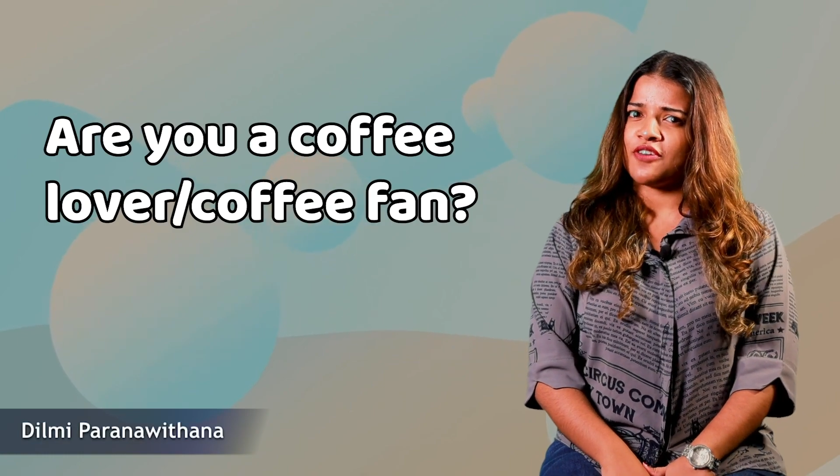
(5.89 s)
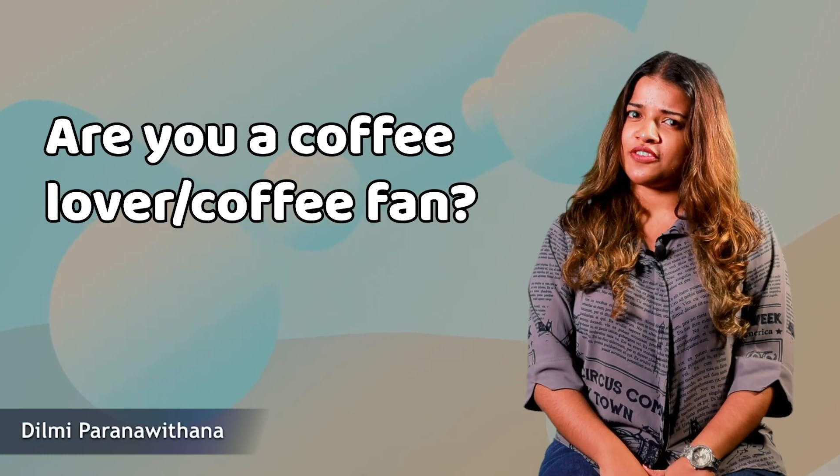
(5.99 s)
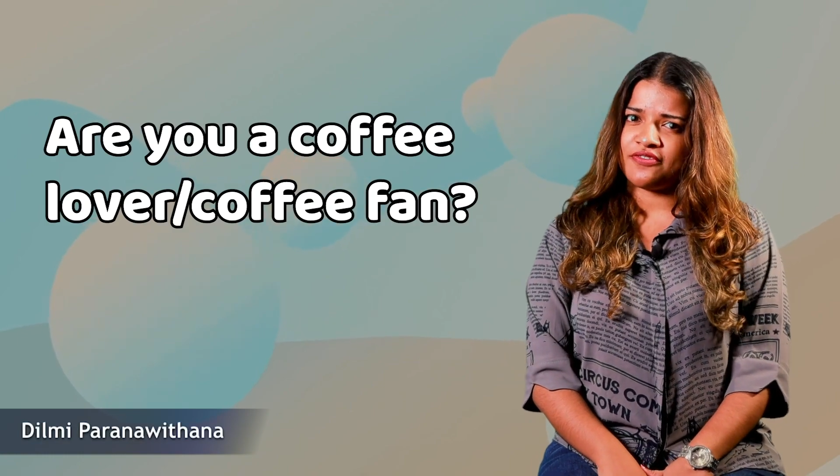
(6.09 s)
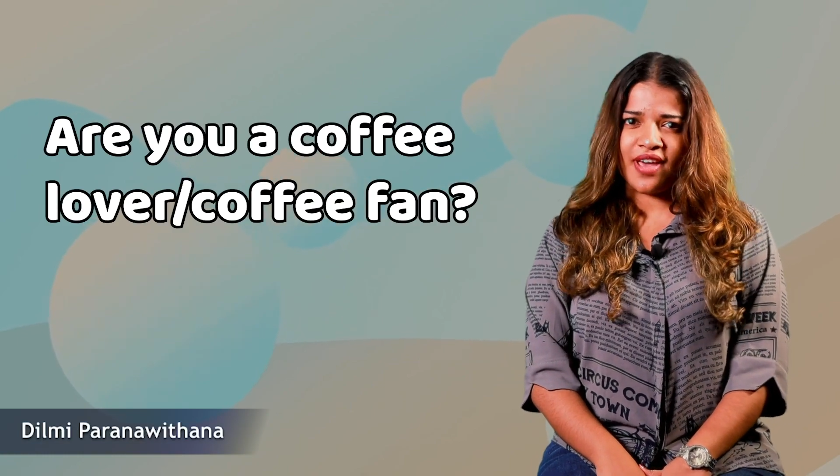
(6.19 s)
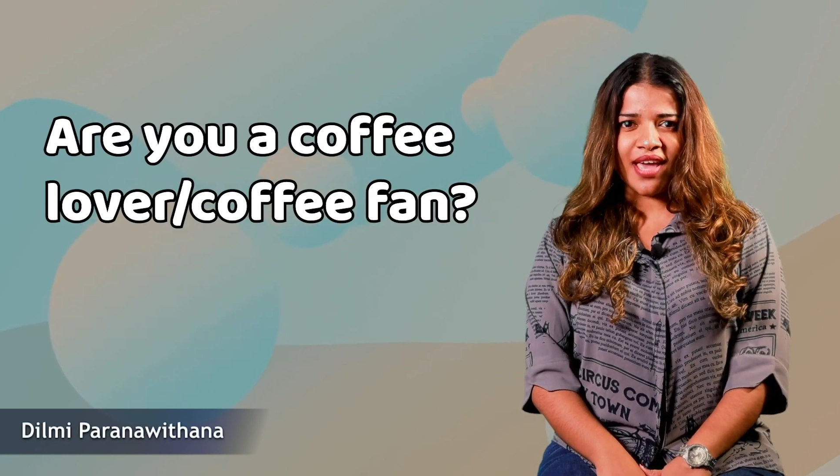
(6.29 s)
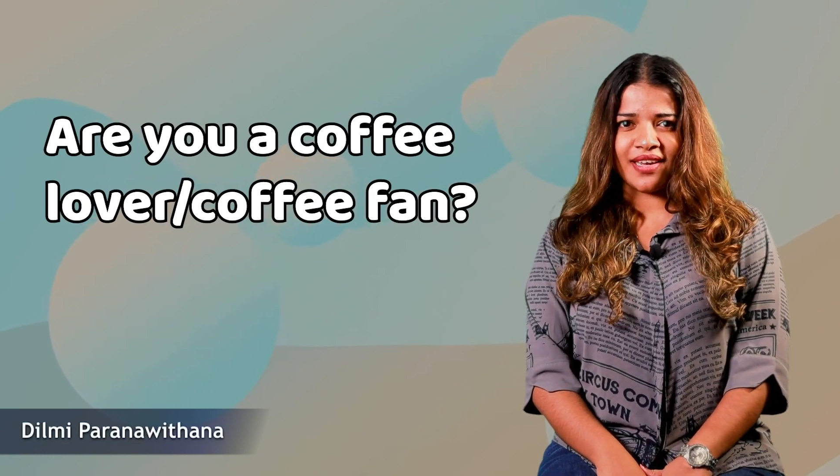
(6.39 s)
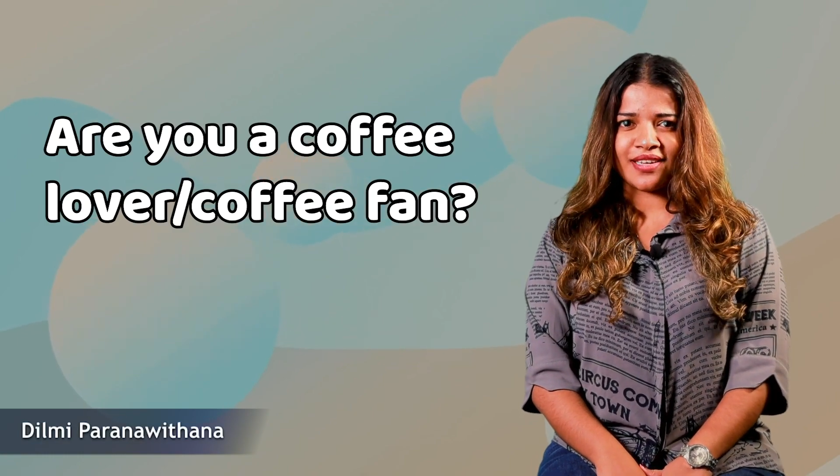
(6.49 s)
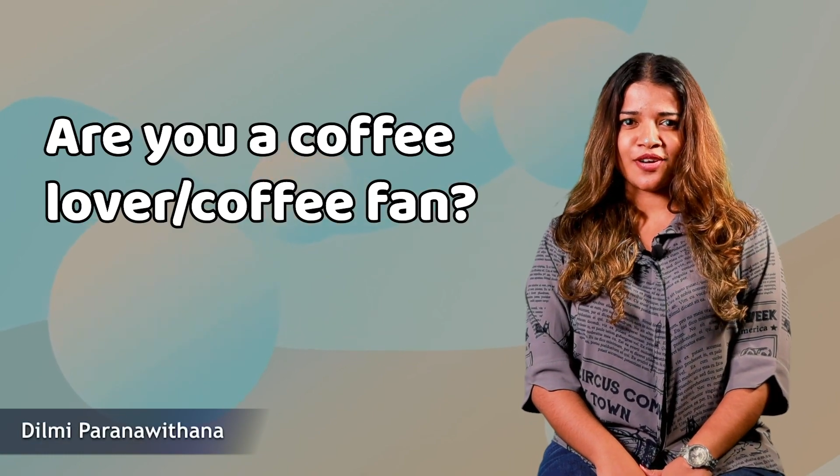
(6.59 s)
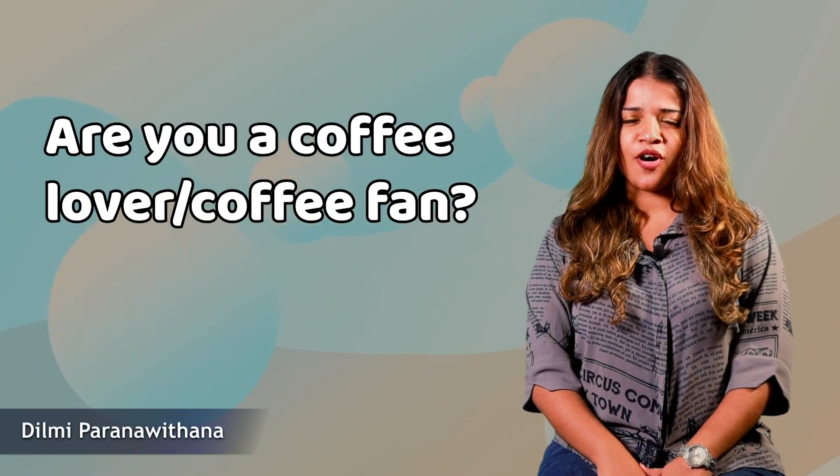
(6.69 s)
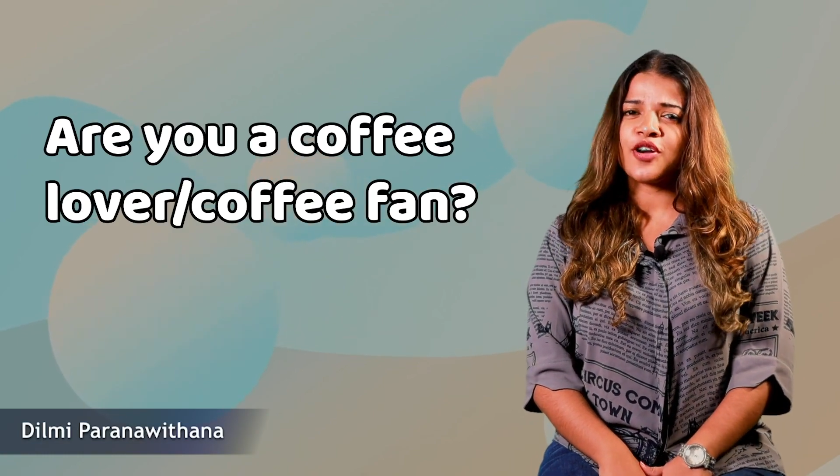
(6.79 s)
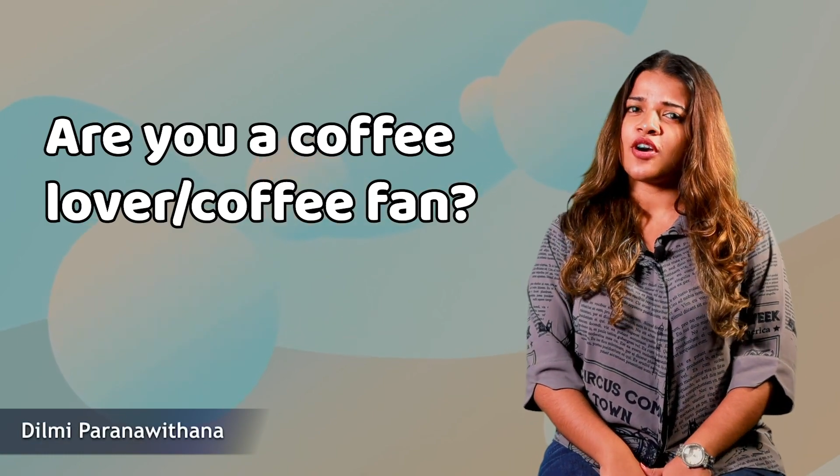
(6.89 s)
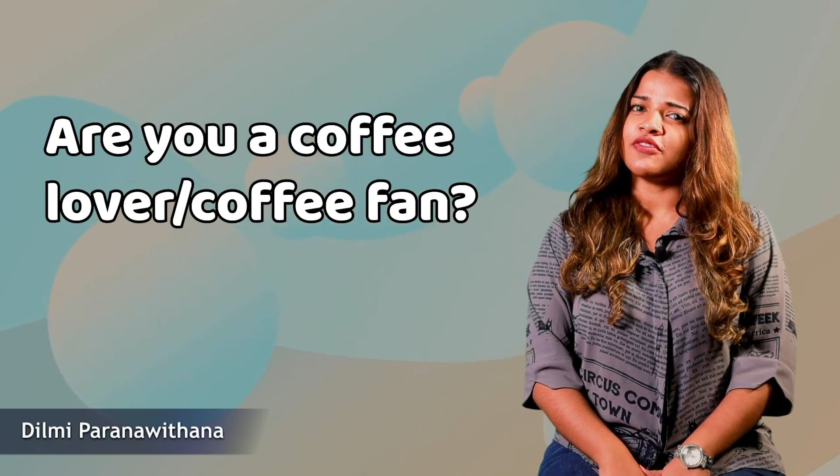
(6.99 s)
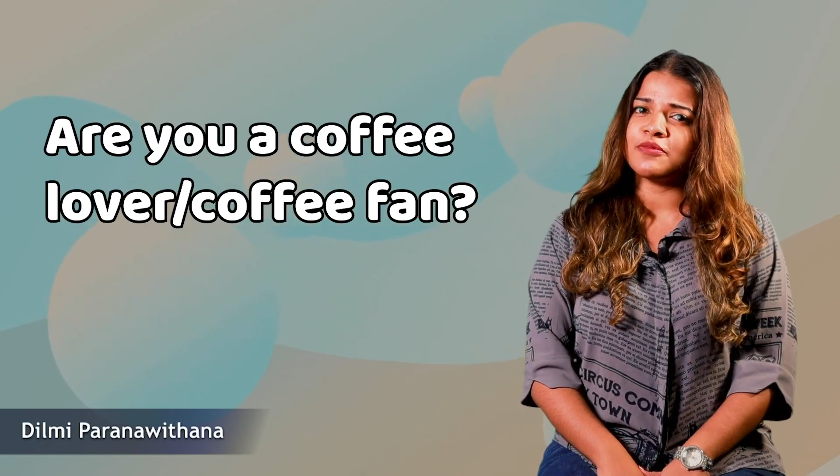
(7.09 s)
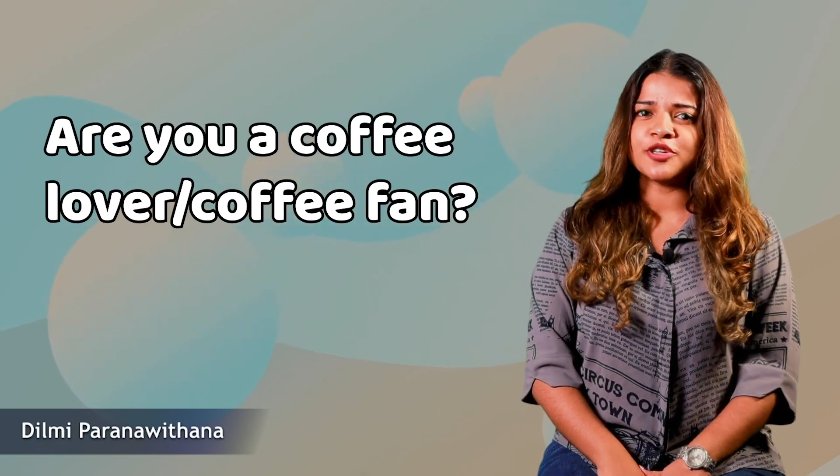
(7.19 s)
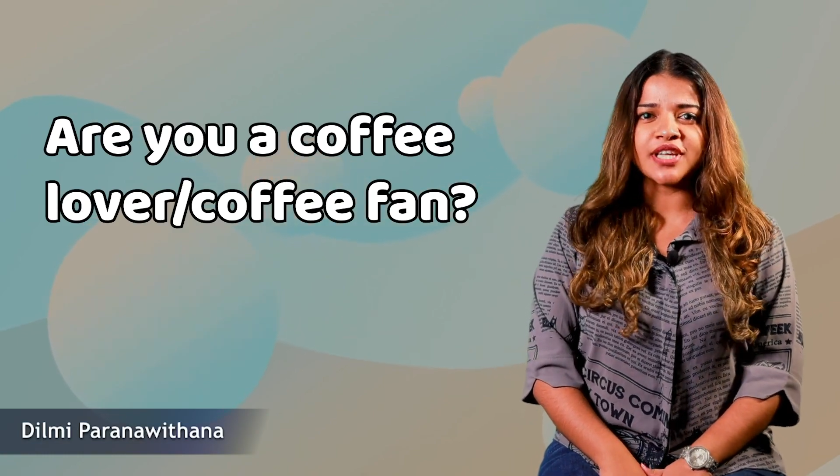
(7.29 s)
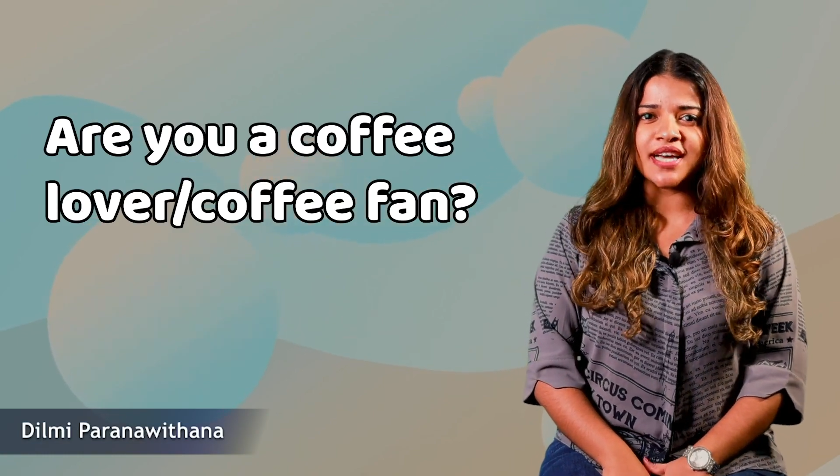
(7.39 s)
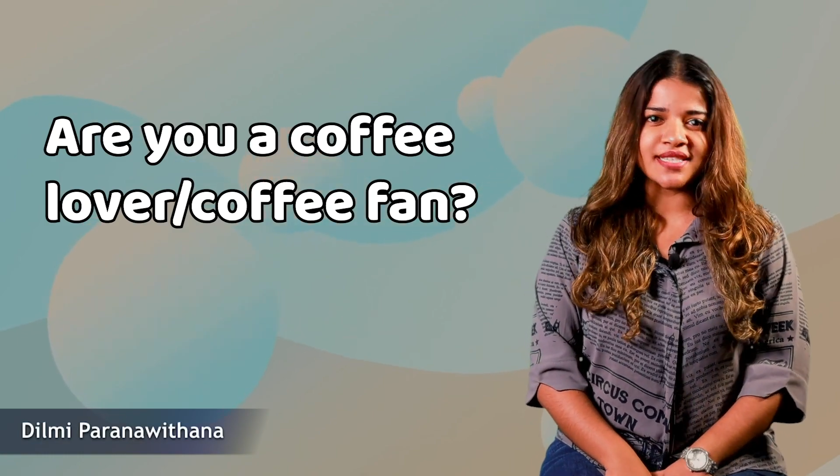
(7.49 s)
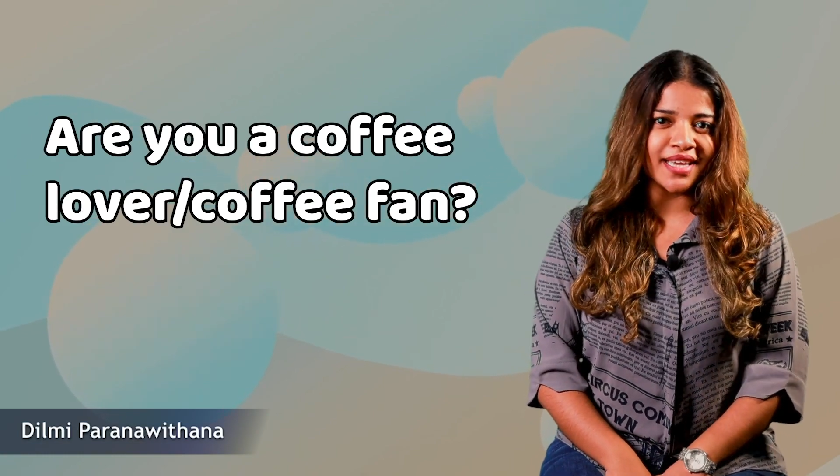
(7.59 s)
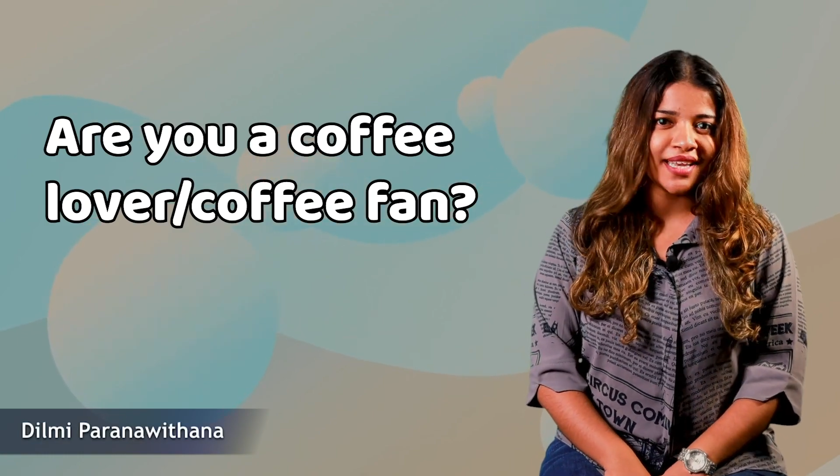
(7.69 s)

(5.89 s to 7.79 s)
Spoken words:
coffee fan? Or coffee bonna asa